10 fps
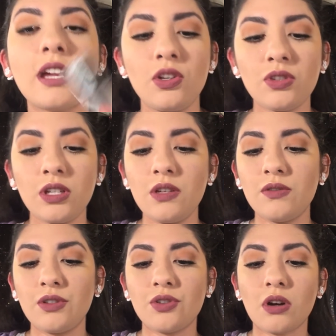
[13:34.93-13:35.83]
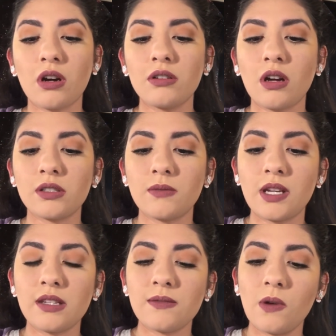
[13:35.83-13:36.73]
I usually use the Gerard
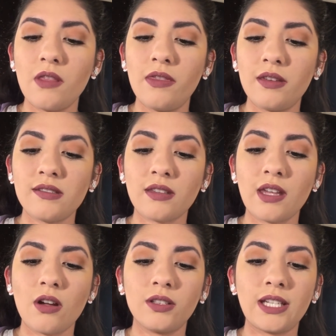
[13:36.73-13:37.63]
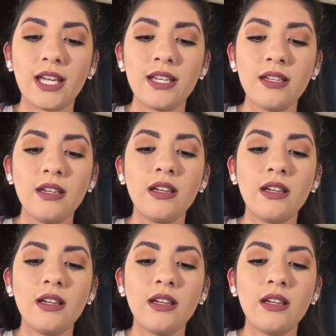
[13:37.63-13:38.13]
Cosmetics one, the Slay All Day.